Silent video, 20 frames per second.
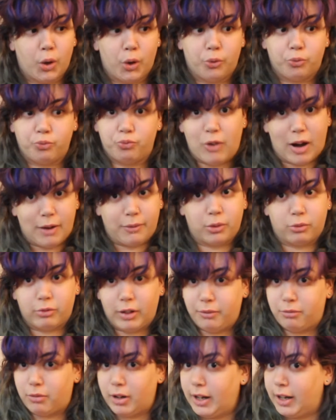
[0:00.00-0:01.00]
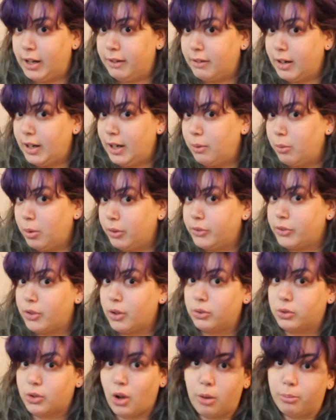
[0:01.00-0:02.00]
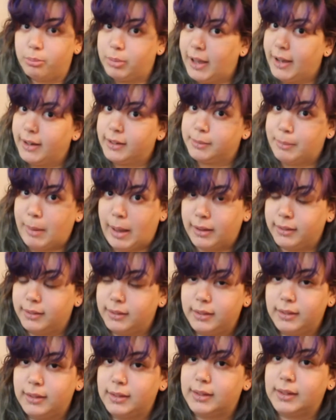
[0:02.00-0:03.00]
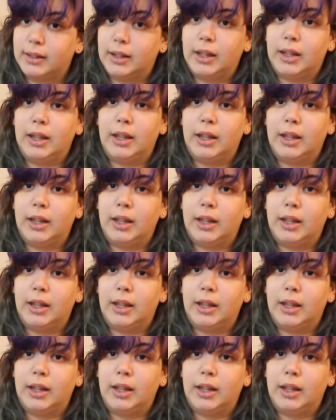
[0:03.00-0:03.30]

Ravelry really, really wants those complex patterns.